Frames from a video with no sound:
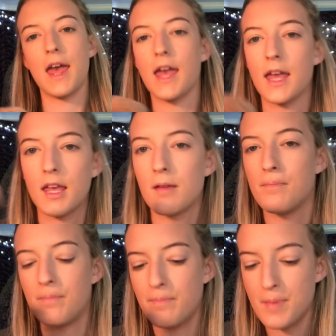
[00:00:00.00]
a
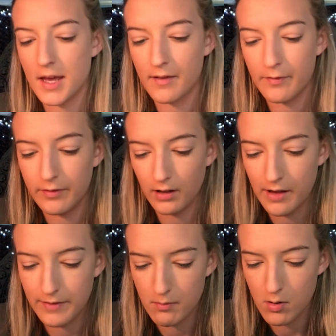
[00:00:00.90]
big
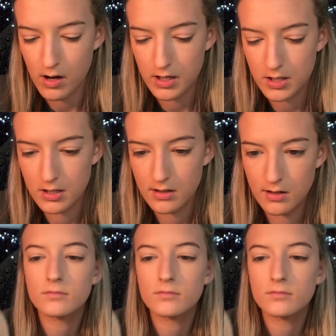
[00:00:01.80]
fluffy brush.